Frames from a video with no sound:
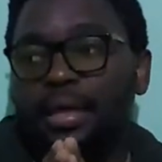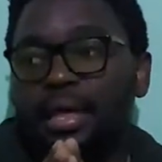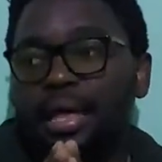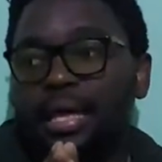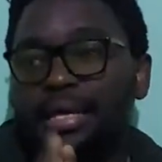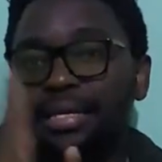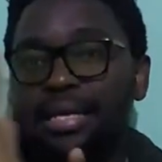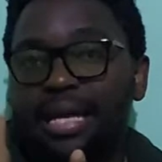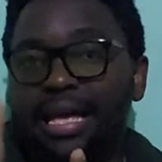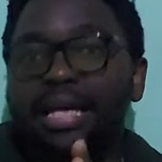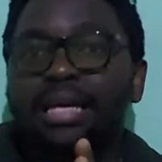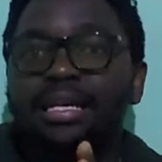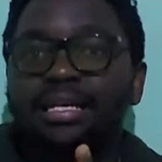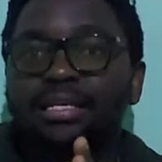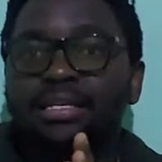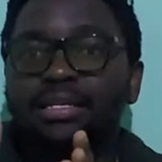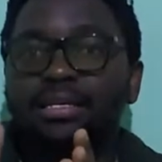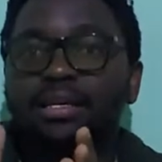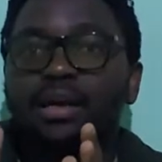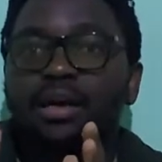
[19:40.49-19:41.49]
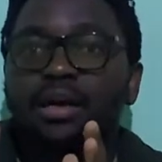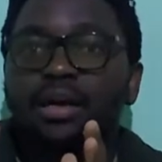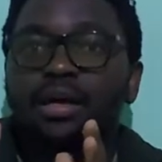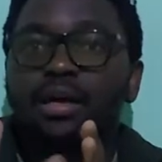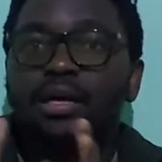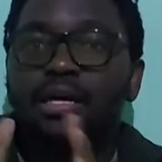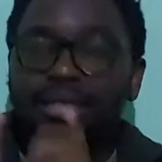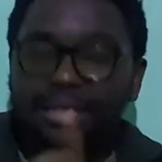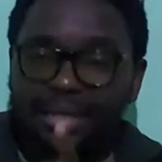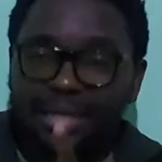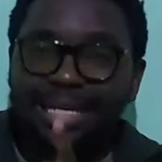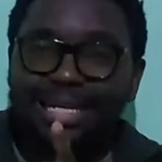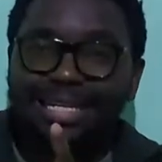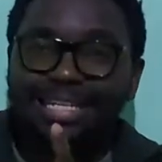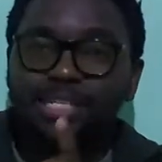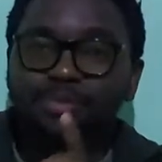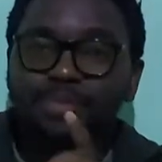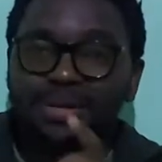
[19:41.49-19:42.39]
and A in English.